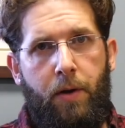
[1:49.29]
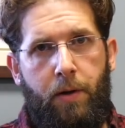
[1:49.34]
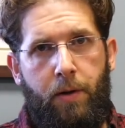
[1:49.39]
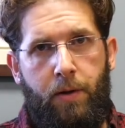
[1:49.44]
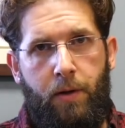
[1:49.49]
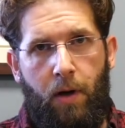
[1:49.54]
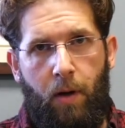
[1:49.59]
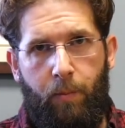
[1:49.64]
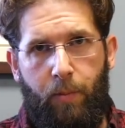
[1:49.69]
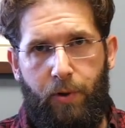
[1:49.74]

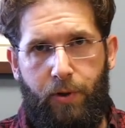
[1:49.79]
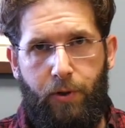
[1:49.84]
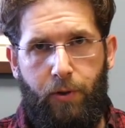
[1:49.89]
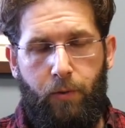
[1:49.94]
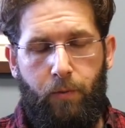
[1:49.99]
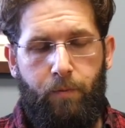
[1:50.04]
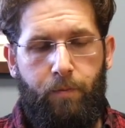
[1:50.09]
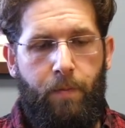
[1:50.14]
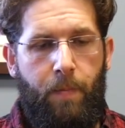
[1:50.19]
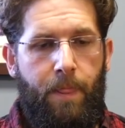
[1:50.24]
number 2,
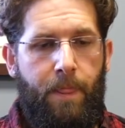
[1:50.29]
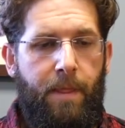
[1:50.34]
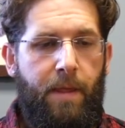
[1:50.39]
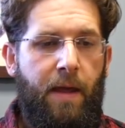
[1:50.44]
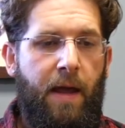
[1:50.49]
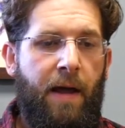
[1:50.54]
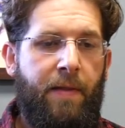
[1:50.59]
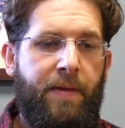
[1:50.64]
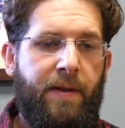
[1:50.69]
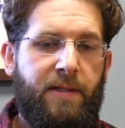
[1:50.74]

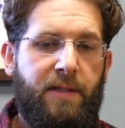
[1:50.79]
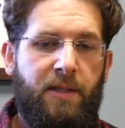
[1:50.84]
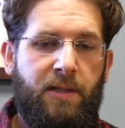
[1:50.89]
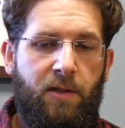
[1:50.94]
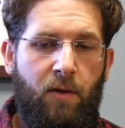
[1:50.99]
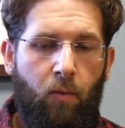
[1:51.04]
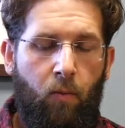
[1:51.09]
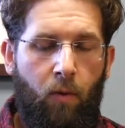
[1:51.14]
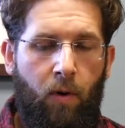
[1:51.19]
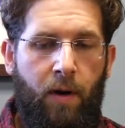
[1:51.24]
and this is
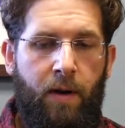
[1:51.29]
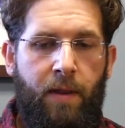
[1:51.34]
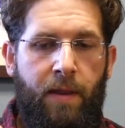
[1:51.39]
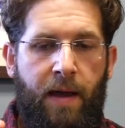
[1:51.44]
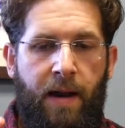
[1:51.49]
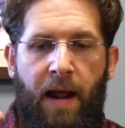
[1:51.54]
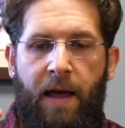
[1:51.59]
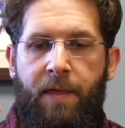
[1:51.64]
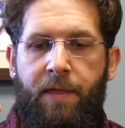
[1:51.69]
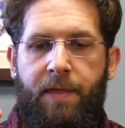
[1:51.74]
the one
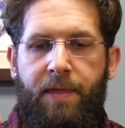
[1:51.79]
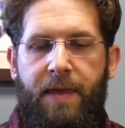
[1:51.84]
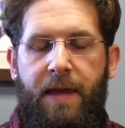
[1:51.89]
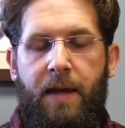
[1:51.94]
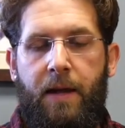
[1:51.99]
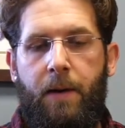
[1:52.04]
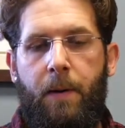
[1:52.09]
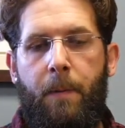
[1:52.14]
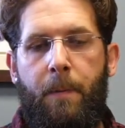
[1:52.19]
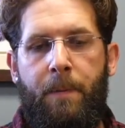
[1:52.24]
that I
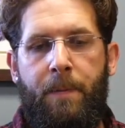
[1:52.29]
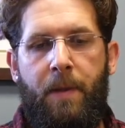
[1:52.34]
think